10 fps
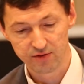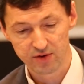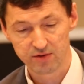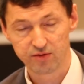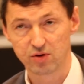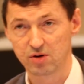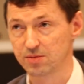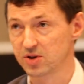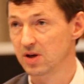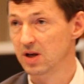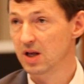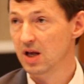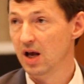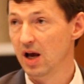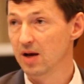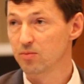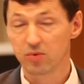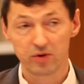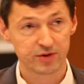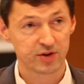different forms. And
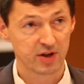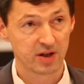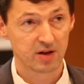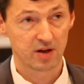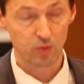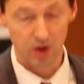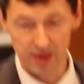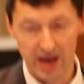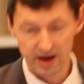both in one